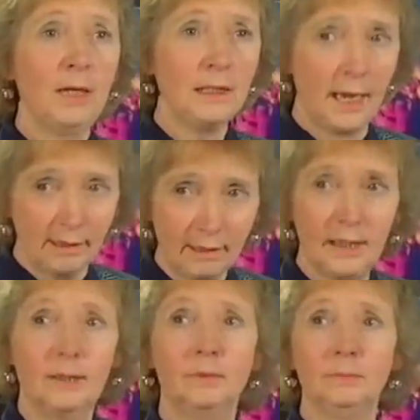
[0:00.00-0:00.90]
And I
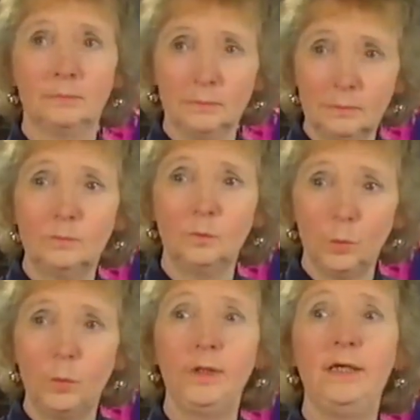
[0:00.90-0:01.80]
think
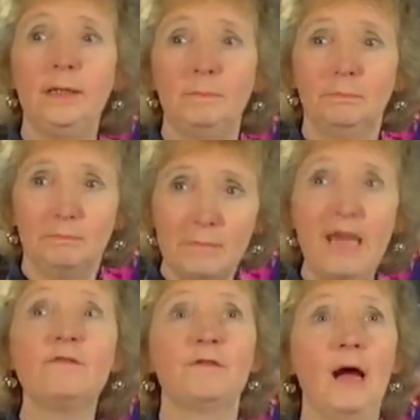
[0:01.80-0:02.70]
we
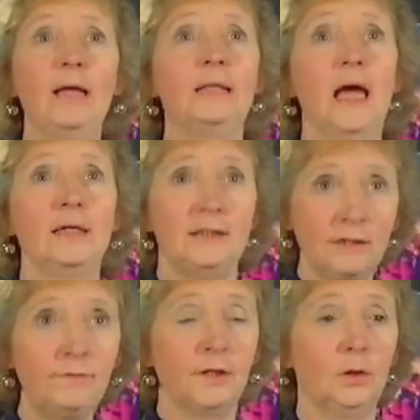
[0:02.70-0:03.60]
may find that
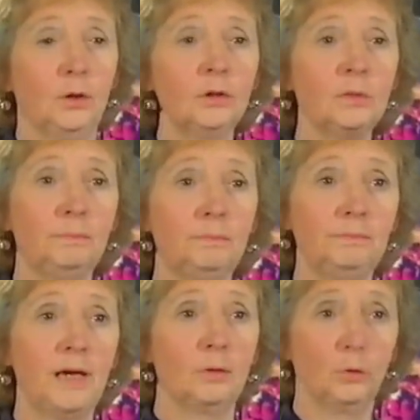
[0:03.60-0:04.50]
difficult,
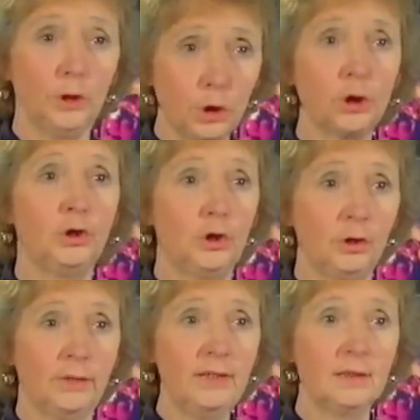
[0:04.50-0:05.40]
but we should
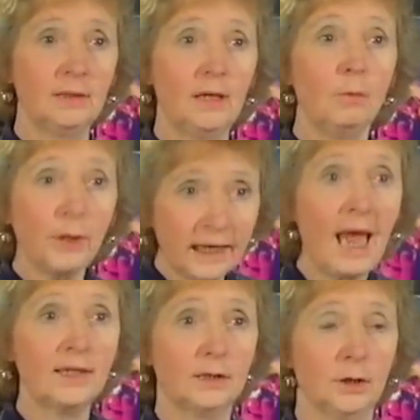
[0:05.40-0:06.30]
do it, and we
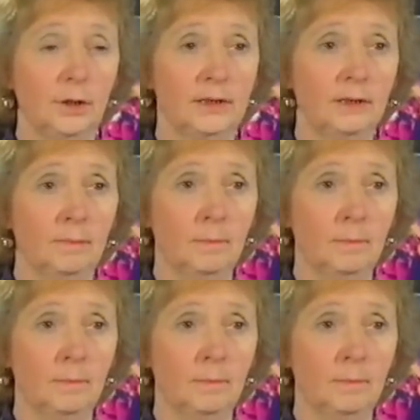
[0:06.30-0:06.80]
can do it.